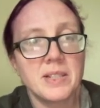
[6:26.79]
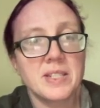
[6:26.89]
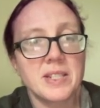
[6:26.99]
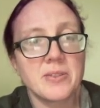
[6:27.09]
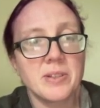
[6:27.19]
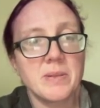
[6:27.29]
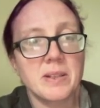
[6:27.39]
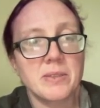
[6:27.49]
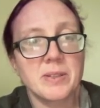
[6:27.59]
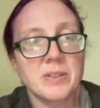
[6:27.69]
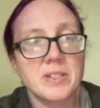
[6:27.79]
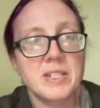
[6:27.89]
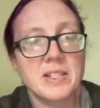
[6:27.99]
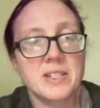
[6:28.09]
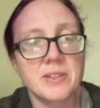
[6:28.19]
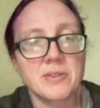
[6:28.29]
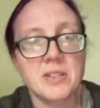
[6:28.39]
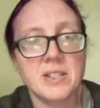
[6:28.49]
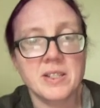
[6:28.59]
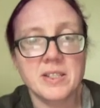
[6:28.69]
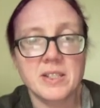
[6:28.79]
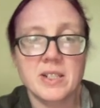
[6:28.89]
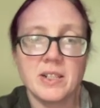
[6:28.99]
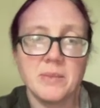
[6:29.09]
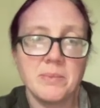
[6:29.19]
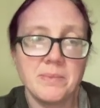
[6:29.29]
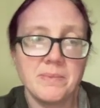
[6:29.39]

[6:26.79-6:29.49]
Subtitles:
This can only be a 3 or a 6, and there's a 6 in the column.